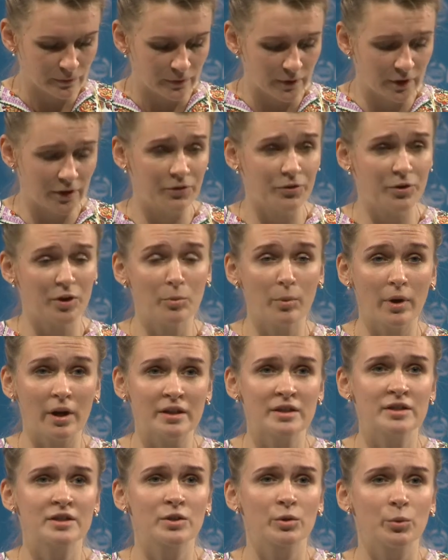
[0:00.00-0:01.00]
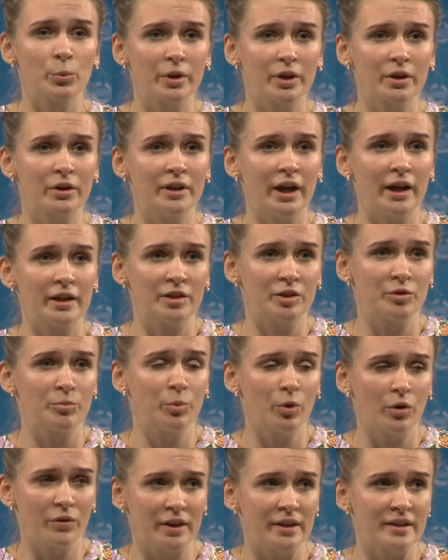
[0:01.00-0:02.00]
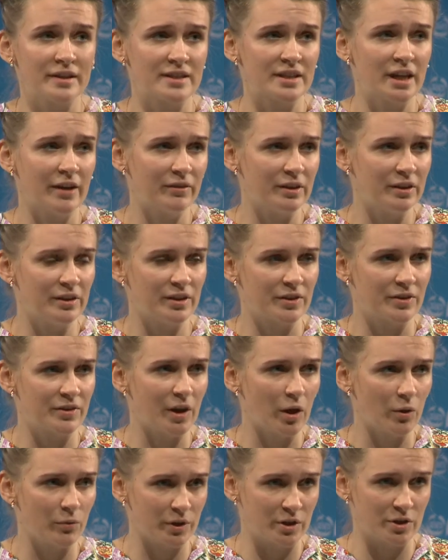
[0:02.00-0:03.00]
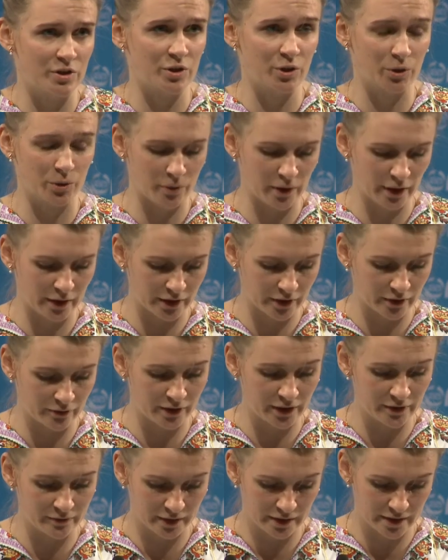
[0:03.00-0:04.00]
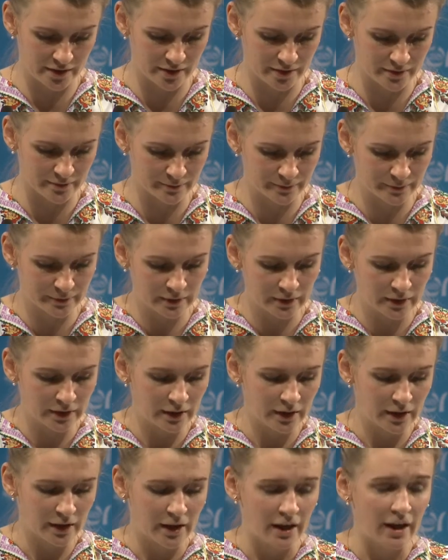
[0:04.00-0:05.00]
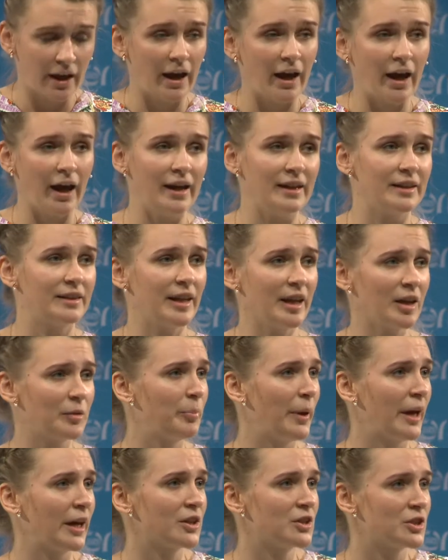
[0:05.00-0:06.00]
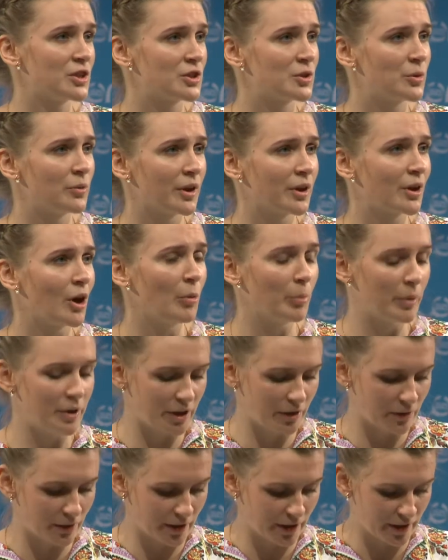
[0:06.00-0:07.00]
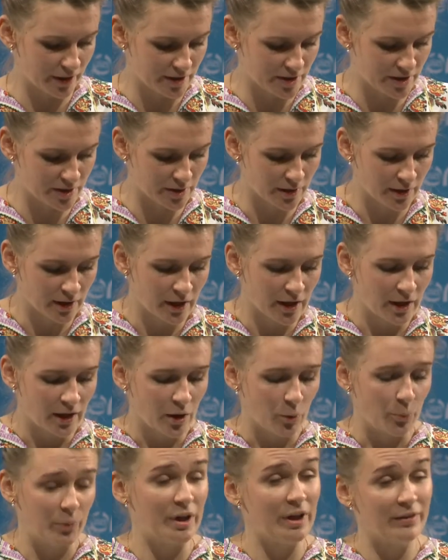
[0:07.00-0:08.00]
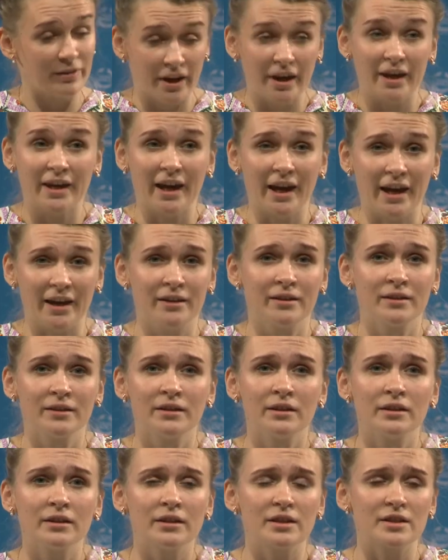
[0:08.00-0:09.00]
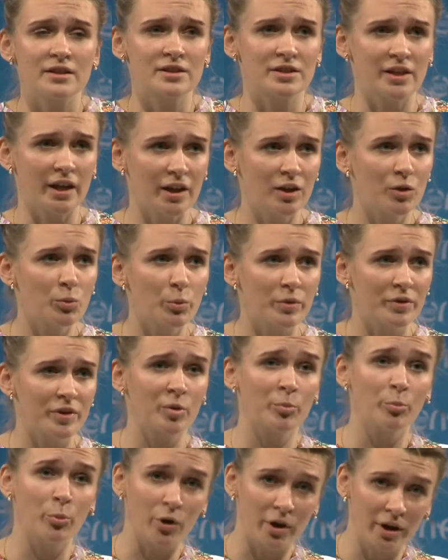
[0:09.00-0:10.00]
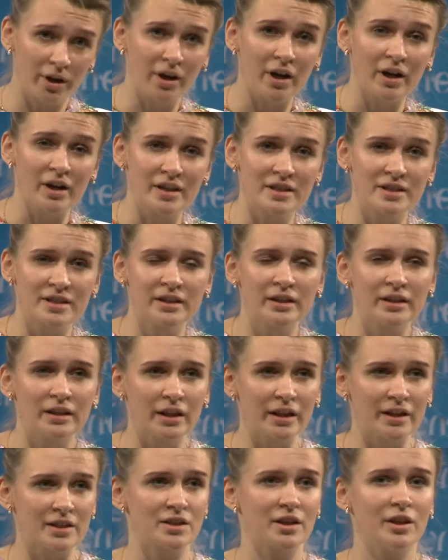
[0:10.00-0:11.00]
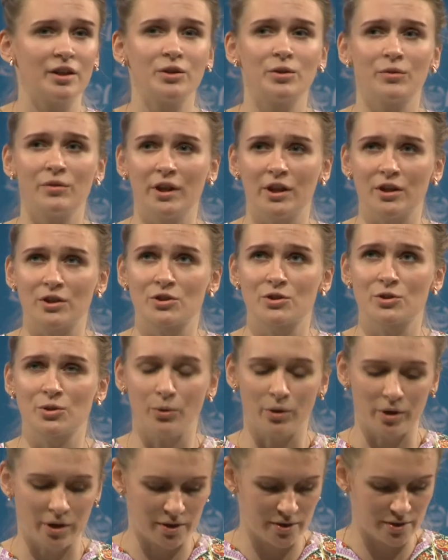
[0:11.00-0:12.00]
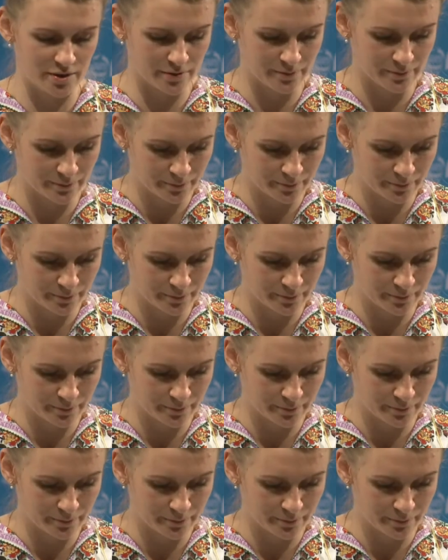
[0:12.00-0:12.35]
In 3 months, we collected more than 70,000 Ukrainian hryvnias. I take packages to the combat areas whenever I can, staying with the bodyguards, listening to their stories.